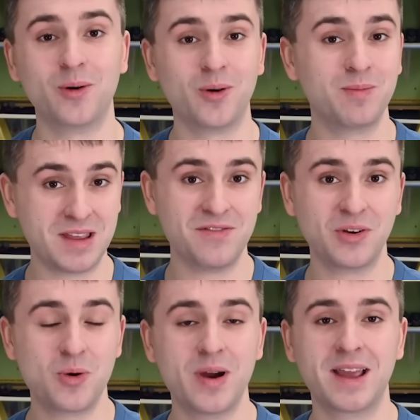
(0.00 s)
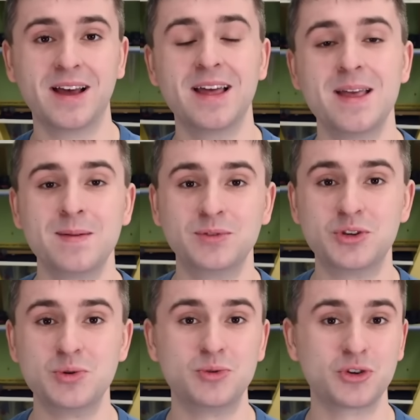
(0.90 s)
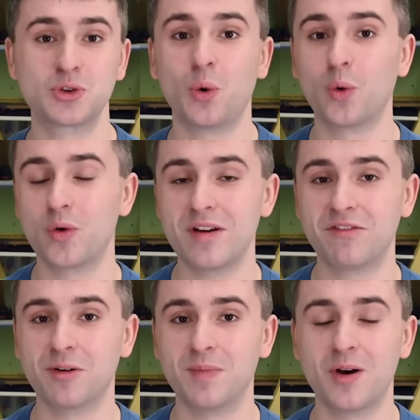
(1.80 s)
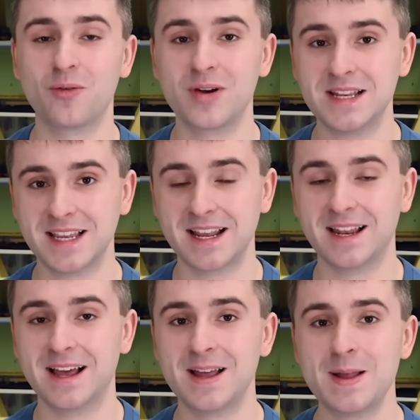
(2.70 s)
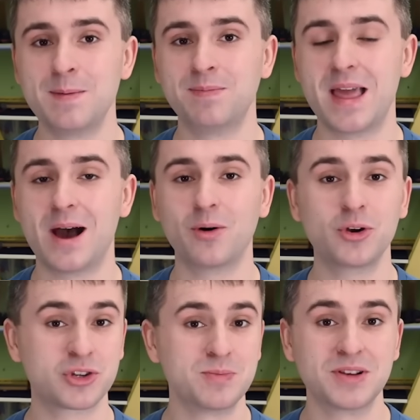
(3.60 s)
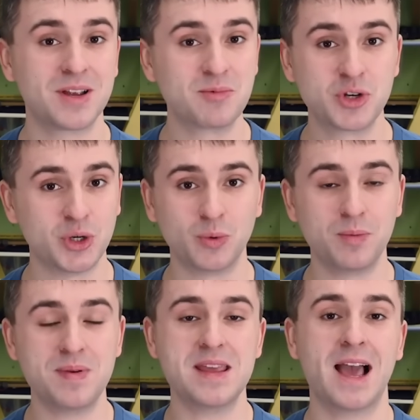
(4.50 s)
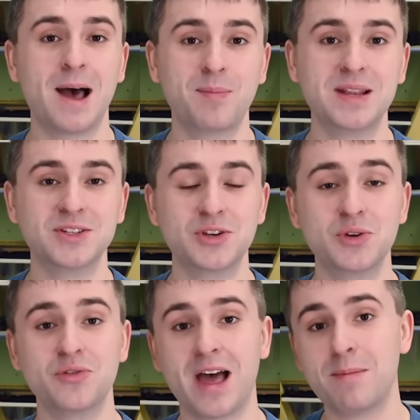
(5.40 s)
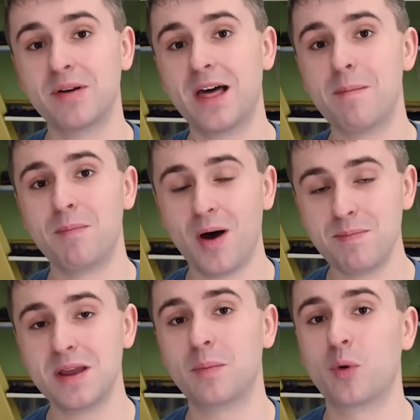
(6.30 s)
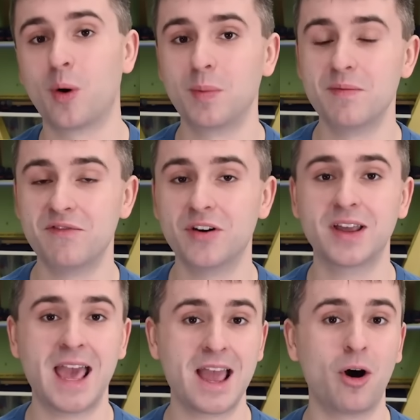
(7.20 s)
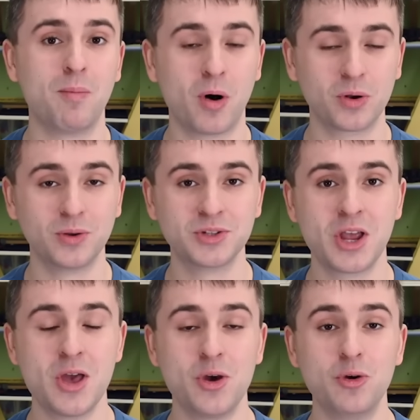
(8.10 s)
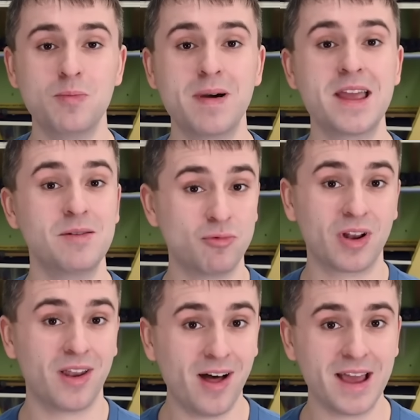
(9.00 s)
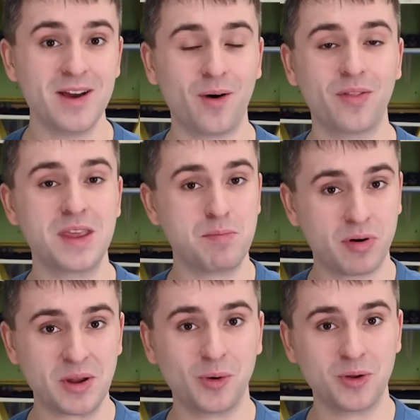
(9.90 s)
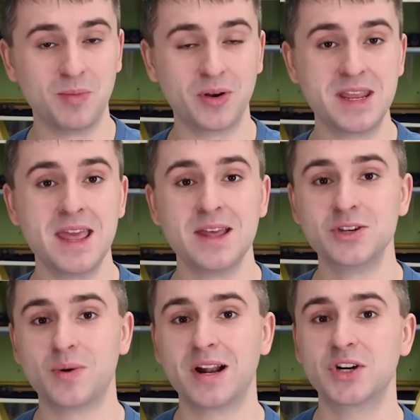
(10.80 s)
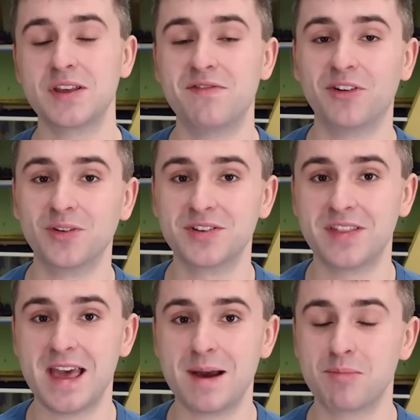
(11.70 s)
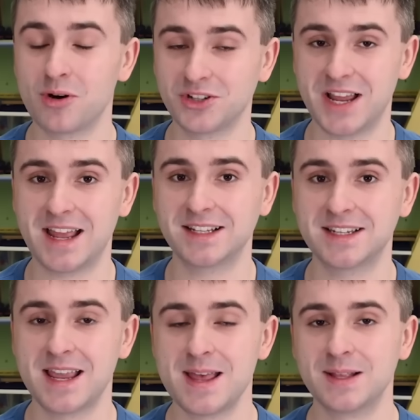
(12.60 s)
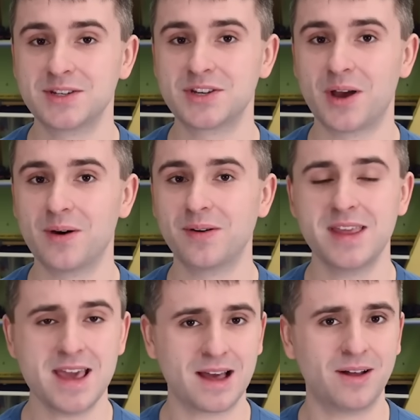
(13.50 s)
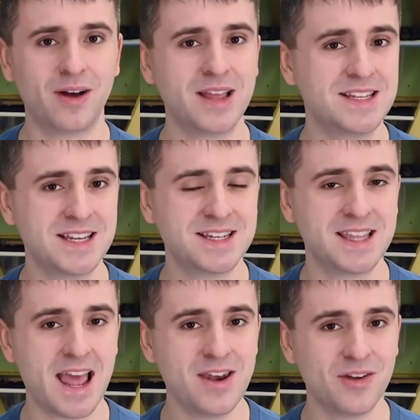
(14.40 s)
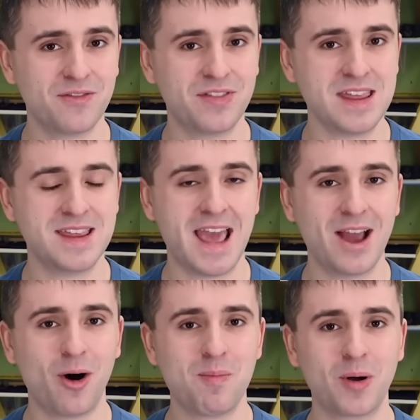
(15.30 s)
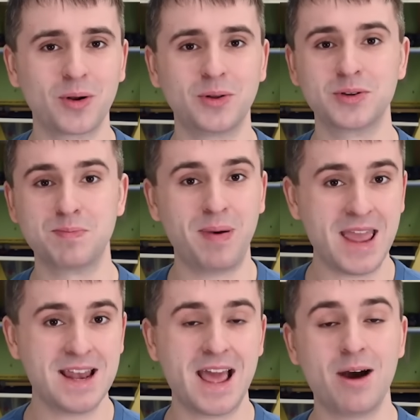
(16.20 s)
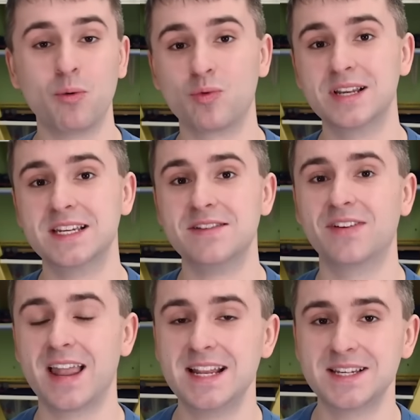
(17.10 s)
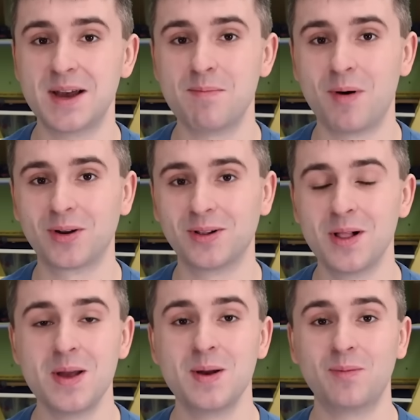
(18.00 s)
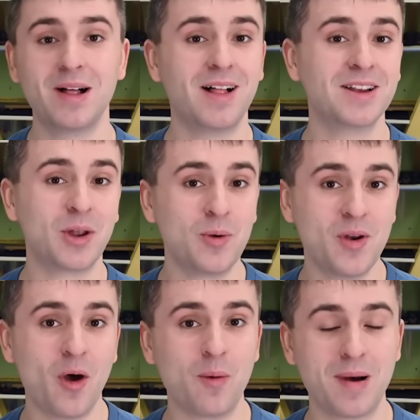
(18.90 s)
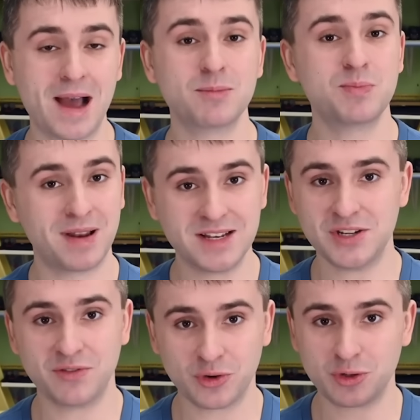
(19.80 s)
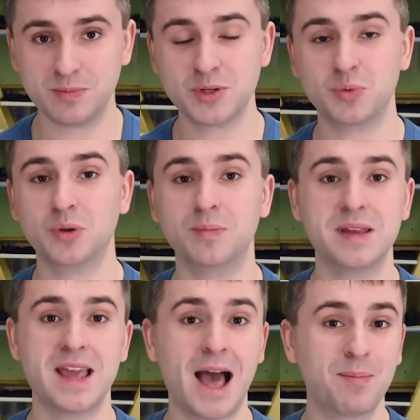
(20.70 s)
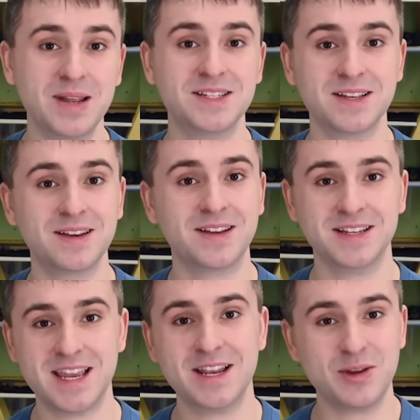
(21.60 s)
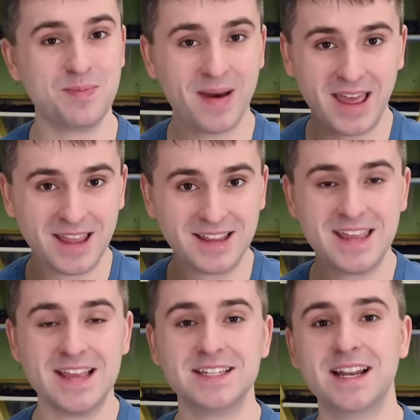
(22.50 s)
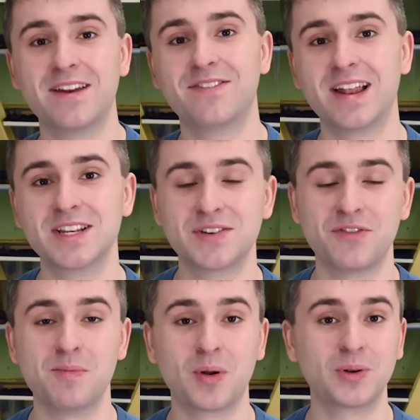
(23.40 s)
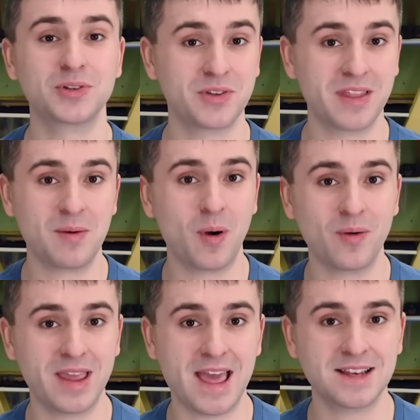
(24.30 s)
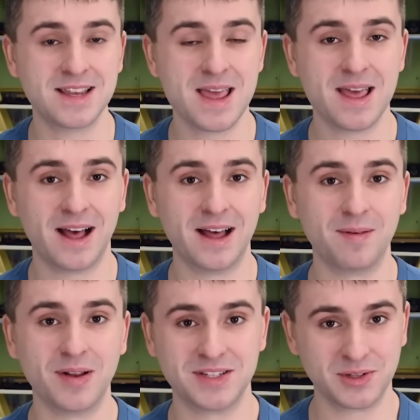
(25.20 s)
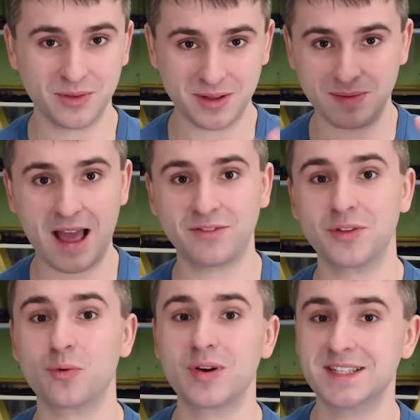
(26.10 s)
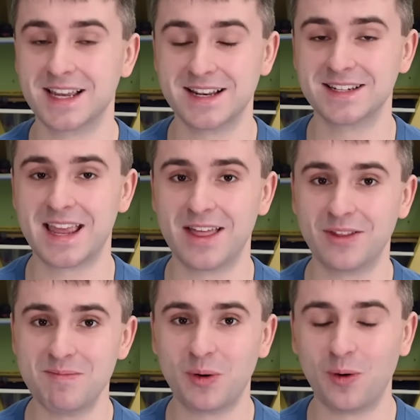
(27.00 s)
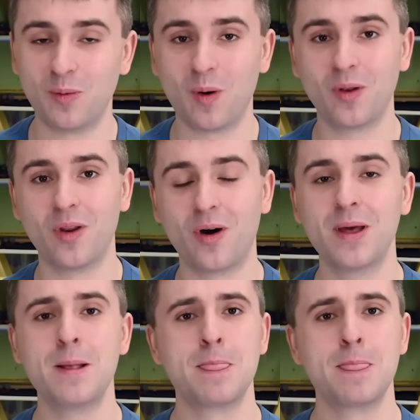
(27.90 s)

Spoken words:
or even quicker to just order it from a retailer. Now, customers I'm sure would be happy to do that, but that might be a problem for KR Models who may rely on the pre-order money to actually fund their projects. So yeah, is this the end of the KR Models pay now, receive later model? Well, I don't know. Perhaps plenty of customers will be happy to continue paying years in advance for models that they won't get until after the retailers get them or whatnot.